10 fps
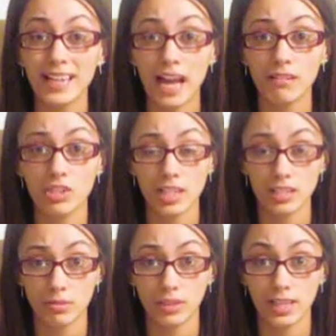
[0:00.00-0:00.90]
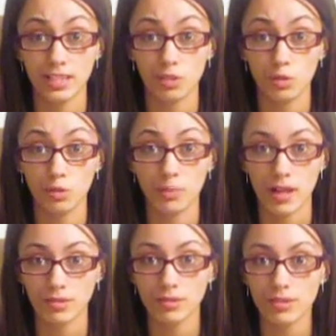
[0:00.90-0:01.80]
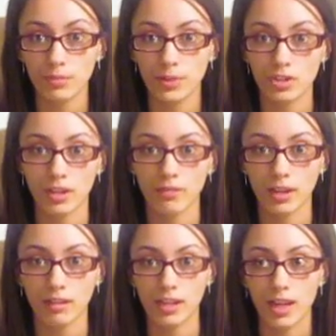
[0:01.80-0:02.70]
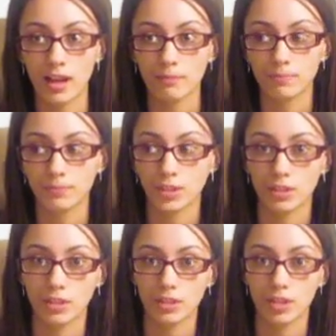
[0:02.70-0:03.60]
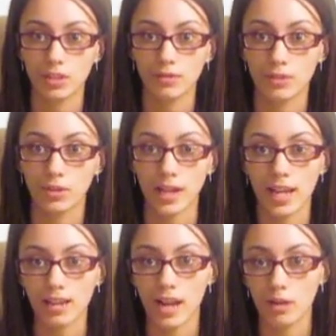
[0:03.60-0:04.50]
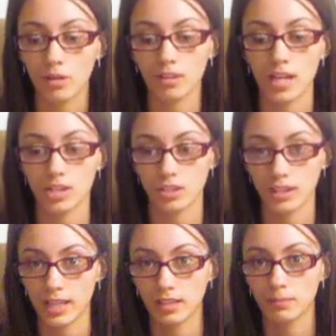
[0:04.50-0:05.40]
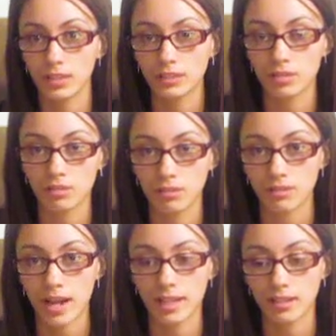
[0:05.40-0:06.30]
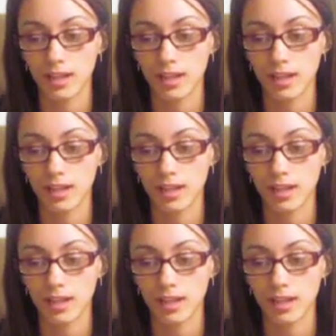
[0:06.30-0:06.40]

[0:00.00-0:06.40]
now, Jaden's really into puzzles, which are very, they're good for hand-eye coordination, getting them into the right